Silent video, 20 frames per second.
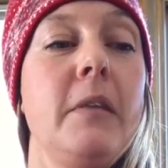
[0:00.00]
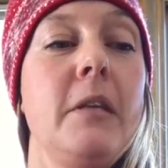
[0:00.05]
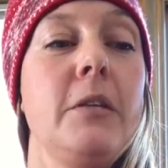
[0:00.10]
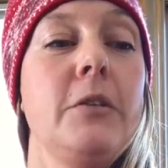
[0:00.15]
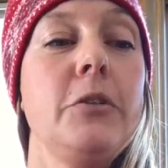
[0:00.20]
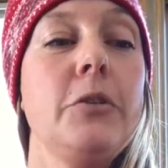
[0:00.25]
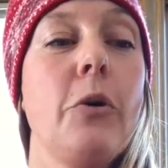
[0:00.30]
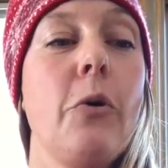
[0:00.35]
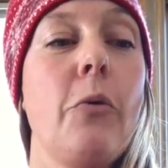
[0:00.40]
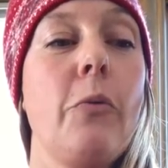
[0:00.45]

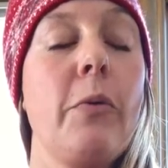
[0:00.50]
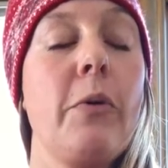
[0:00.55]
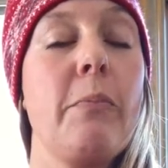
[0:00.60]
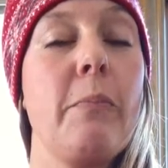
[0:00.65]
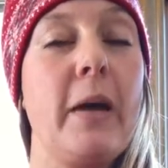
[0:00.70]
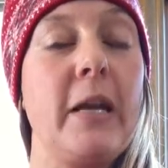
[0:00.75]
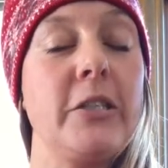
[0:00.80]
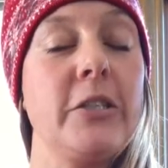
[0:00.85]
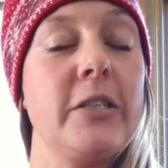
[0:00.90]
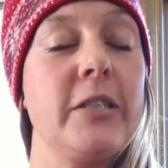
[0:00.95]
So we
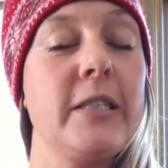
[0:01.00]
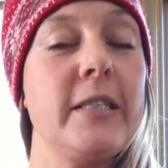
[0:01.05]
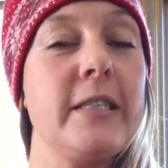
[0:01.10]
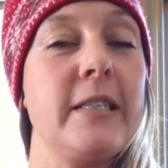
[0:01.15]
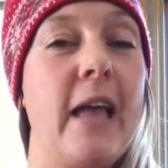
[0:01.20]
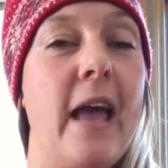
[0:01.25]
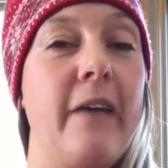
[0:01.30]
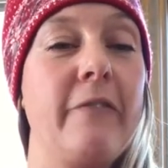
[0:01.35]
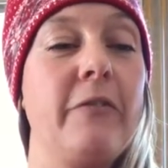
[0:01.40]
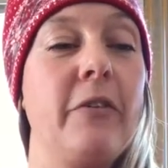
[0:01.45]
mentioned
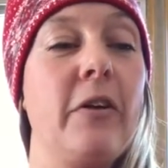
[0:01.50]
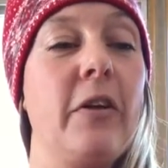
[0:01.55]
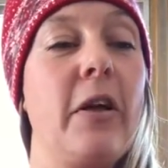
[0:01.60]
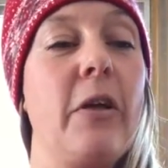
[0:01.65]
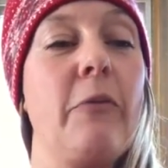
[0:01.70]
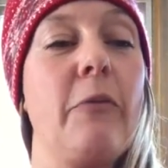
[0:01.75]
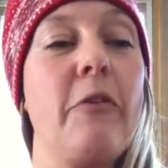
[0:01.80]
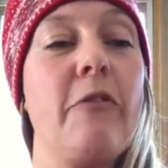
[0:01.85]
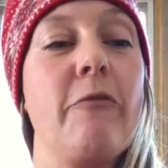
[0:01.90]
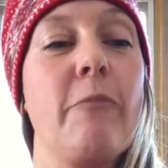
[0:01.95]
snaffle
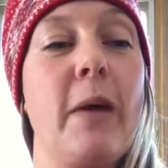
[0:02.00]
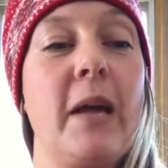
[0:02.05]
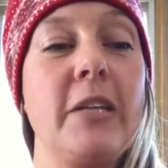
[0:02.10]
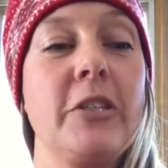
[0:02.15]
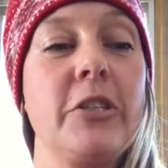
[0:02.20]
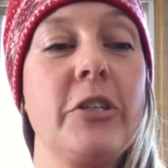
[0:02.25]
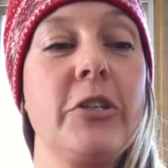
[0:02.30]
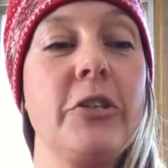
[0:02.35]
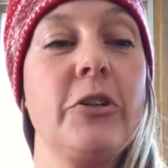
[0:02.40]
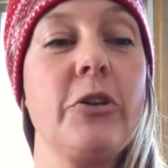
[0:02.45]
and we've
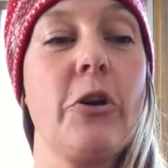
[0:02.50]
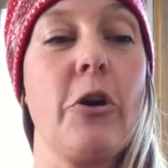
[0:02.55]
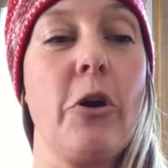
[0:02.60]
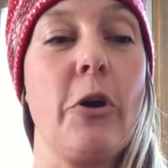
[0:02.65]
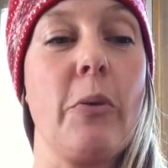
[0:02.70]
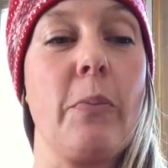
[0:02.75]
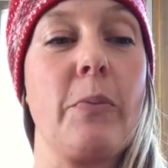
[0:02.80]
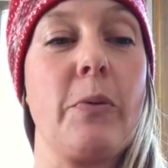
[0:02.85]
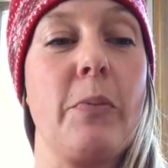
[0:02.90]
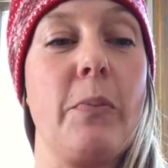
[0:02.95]
mentioned
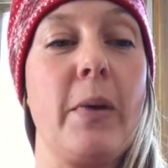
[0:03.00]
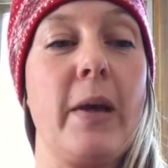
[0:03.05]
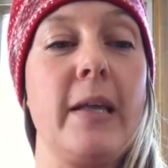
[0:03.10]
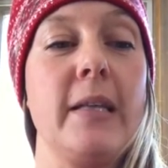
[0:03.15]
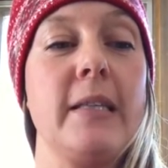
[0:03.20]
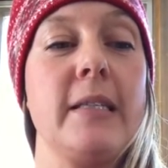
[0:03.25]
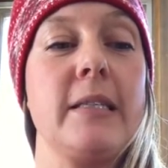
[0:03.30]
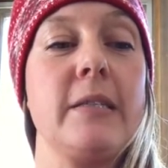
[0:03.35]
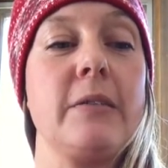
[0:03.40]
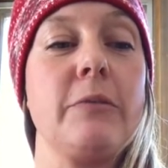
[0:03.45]
curbed
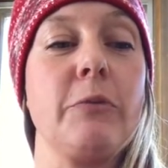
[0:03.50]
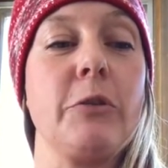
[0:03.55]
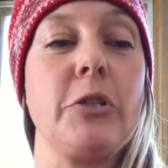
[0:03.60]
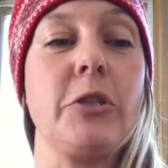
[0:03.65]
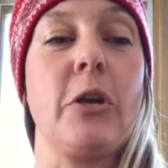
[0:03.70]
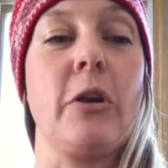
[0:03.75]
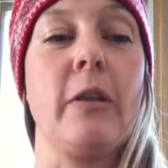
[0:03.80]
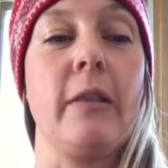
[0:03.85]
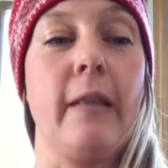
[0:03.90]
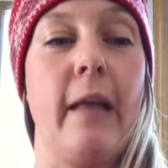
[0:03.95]
bits,
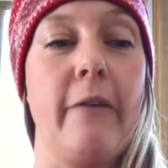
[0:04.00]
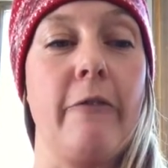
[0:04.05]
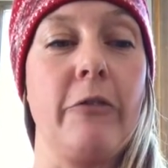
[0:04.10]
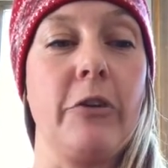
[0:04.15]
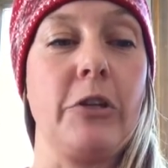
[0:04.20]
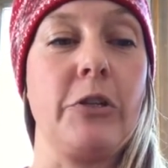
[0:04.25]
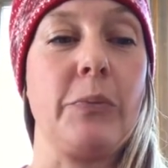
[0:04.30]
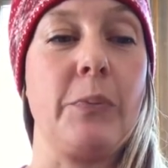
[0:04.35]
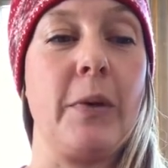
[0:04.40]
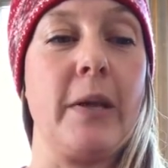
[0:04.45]
which are
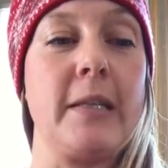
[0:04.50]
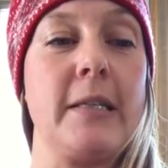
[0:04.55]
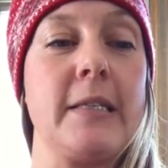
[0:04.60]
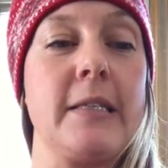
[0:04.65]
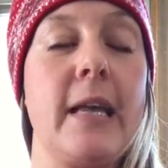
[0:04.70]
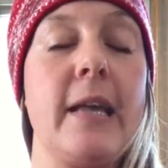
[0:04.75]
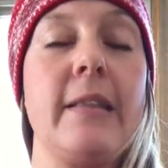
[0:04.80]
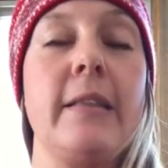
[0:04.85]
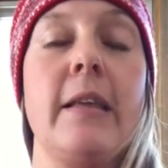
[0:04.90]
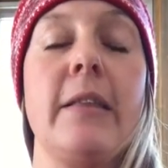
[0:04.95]
leverage bits,
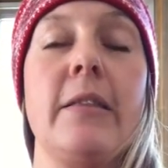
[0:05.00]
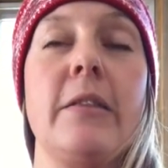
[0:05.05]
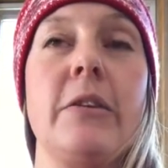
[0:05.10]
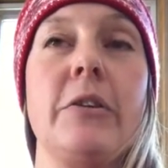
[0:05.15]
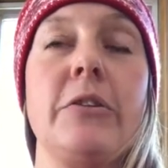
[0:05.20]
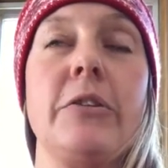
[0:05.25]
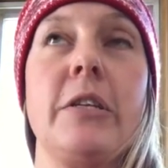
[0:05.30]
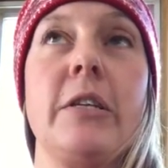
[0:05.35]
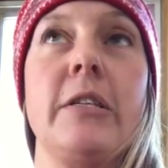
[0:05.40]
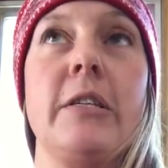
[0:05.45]
and then
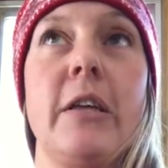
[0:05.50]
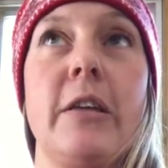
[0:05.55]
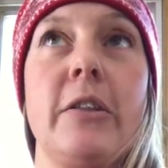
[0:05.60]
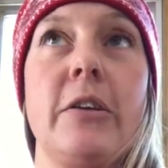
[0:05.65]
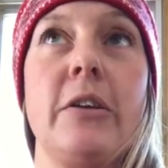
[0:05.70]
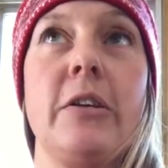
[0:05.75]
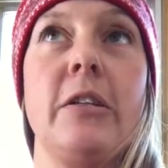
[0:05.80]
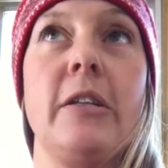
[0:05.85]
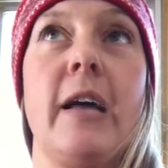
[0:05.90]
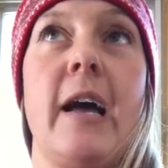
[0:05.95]
there's
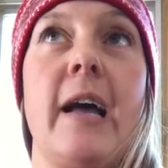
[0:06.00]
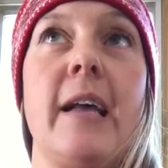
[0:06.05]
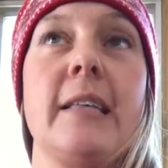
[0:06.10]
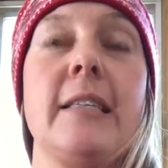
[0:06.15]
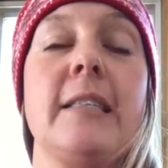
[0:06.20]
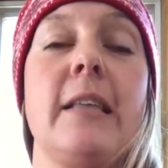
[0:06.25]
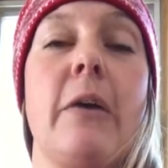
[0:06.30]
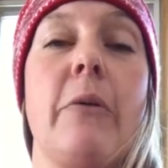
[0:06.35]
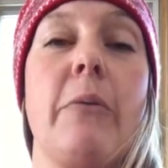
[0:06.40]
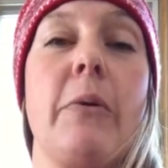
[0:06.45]
another
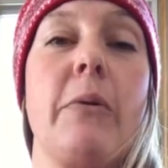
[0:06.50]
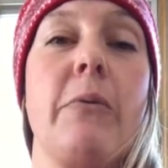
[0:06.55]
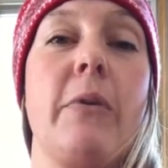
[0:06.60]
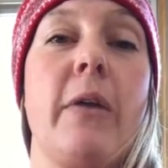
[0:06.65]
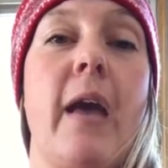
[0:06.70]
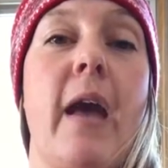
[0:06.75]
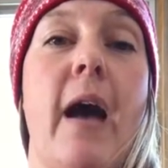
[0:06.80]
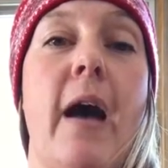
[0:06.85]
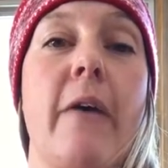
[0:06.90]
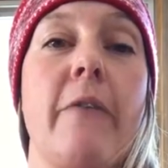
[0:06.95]
class that we would
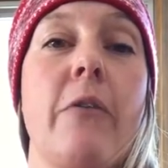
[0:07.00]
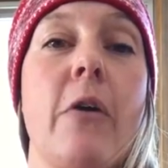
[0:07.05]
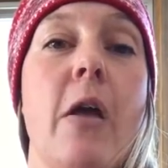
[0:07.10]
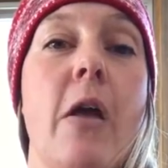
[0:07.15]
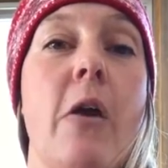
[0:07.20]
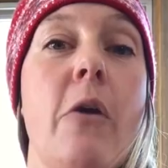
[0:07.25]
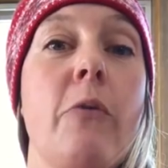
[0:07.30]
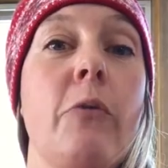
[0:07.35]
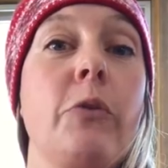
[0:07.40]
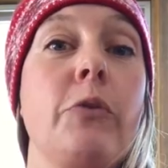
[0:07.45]
have,
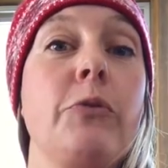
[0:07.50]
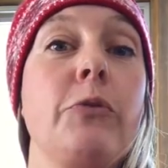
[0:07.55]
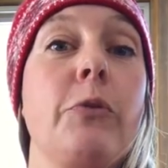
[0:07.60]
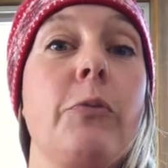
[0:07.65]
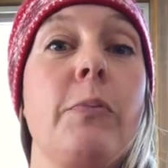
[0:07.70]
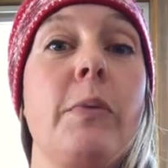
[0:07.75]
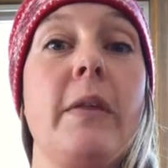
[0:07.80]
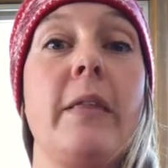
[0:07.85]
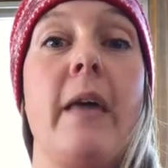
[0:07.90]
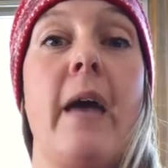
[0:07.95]
which
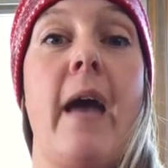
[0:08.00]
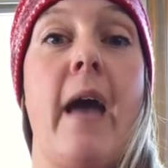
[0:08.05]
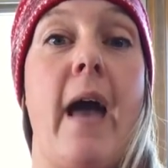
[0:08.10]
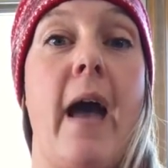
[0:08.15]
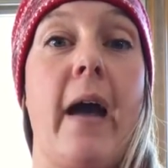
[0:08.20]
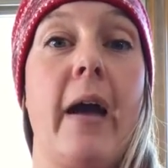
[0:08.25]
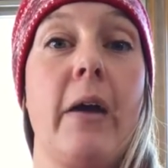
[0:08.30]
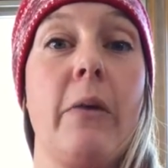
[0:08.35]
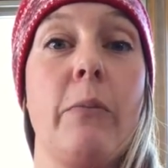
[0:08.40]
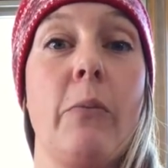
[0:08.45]
would be the
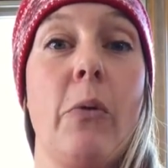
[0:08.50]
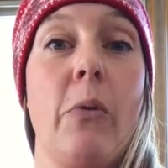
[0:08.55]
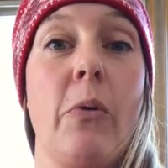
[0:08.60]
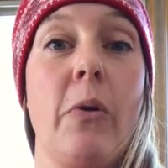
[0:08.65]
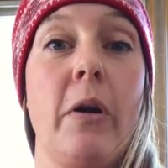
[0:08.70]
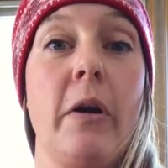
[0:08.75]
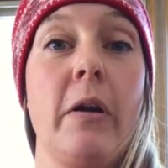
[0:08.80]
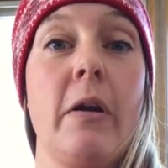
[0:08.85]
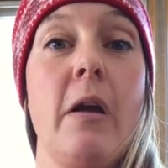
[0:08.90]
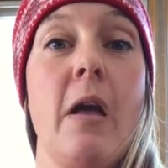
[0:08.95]

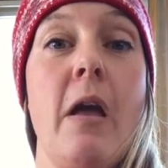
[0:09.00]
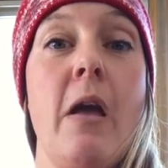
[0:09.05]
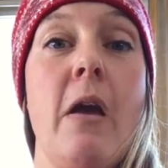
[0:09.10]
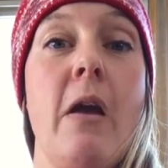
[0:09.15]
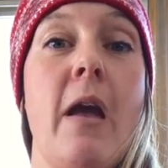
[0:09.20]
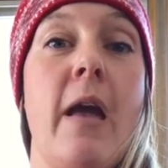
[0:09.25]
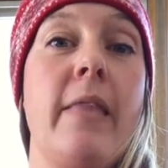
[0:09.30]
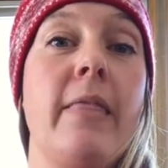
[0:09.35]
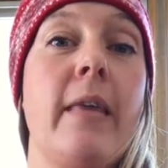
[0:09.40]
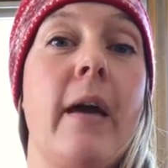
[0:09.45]
hackamore,
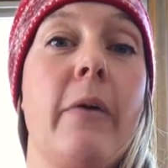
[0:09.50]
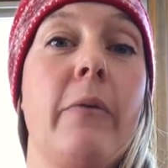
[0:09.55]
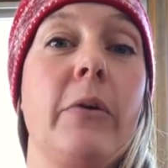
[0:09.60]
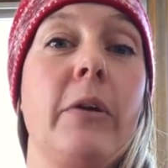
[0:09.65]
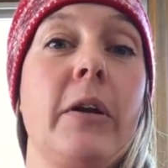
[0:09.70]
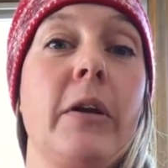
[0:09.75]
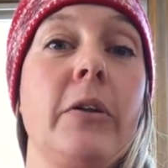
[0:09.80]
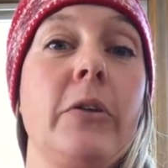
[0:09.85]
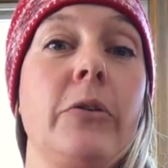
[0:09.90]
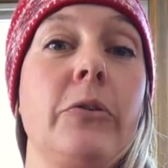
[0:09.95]
and that
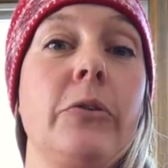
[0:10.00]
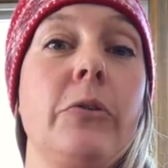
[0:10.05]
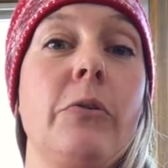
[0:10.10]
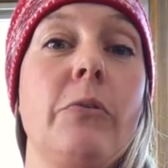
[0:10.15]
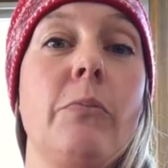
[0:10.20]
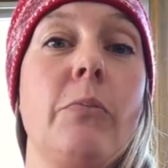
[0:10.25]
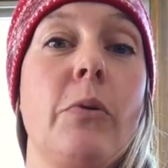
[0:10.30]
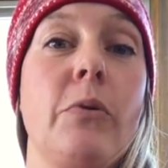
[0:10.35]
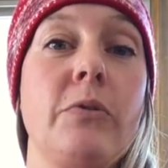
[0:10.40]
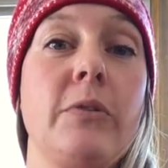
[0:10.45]
would
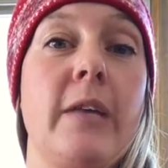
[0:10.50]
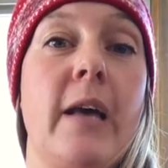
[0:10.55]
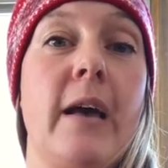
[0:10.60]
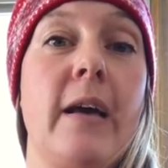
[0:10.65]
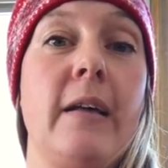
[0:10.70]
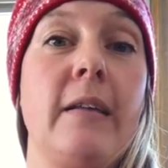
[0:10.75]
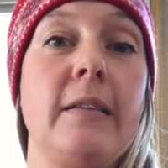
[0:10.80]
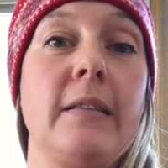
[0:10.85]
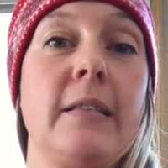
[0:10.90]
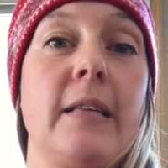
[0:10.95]
include
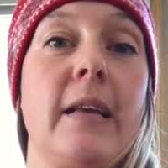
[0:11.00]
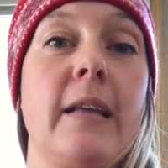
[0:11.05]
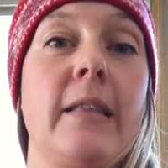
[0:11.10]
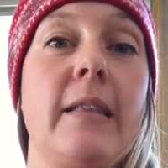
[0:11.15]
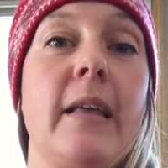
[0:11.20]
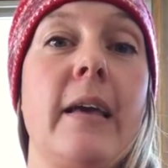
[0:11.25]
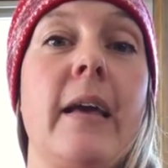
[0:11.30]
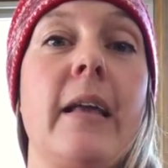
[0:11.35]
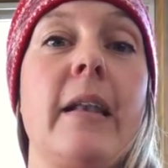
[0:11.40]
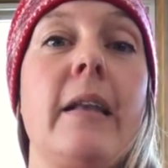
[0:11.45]
bozals and
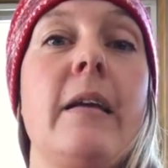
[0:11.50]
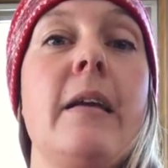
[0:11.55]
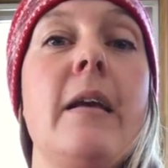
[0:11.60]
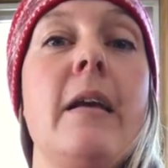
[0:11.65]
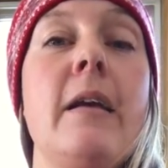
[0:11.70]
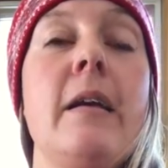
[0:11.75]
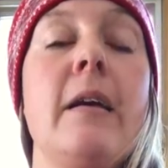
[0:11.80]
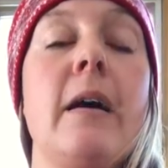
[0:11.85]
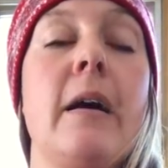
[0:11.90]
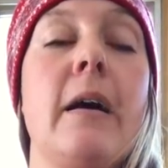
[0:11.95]
then
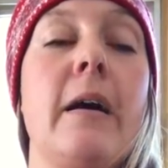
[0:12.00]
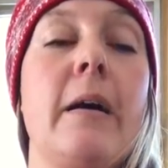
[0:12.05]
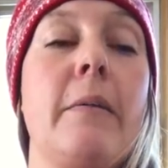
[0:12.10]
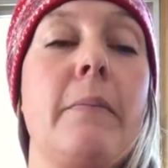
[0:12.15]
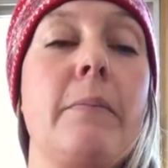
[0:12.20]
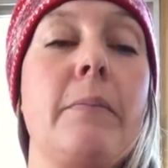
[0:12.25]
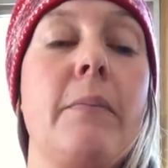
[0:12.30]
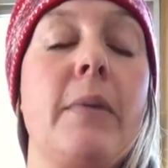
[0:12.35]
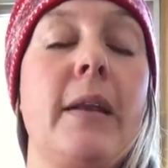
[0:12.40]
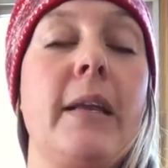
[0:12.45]

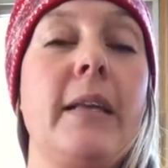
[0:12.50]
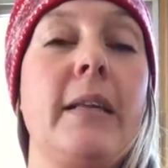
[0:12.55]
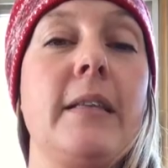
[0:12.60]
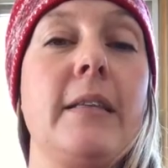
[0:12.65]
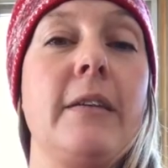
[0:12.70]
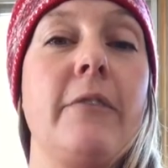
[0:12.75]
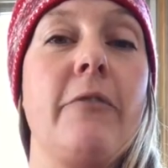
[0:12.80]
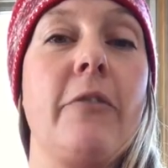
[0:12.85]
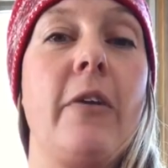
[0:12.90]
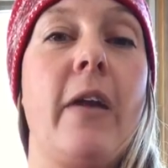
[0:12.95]
many of
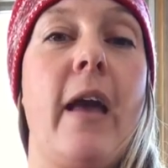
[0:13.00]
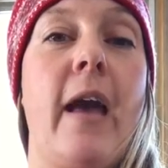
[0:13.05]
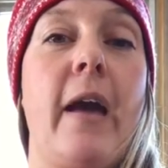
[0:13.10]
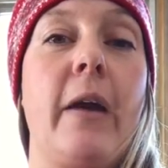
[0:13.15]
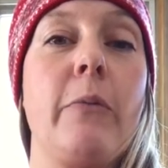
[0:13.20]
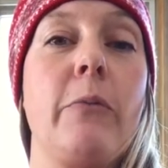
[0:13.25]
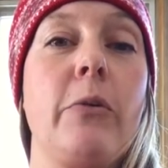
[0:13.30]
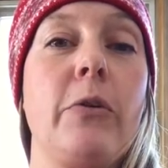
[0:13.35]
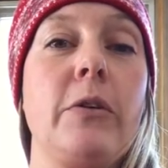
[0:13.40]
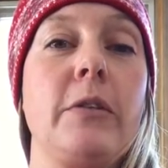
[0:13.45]
the different
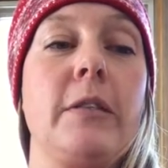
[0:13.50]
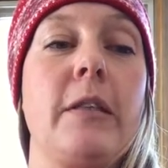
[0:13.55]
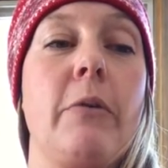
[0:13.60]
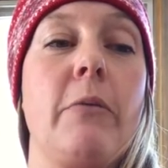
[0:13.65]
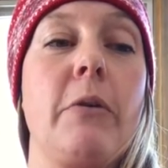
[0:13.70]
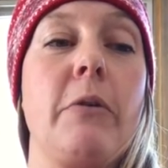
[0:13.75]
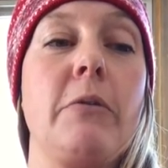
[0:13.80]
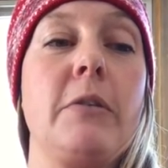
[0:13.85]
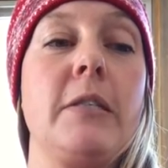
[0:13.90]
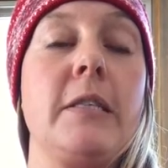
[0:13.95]
hackamores that
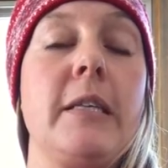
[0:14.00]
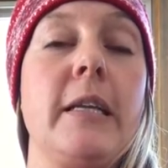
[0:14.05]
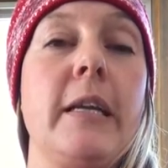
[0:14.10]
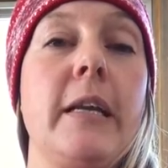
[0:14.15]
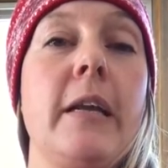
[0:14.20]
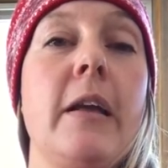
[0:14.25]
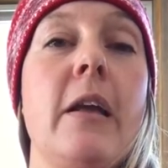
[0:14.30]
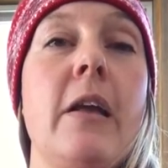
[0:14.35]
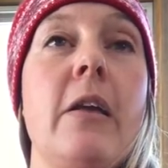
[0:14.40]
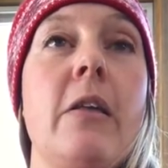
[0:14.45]
we would
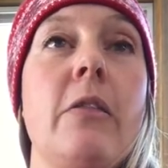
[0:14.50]
see.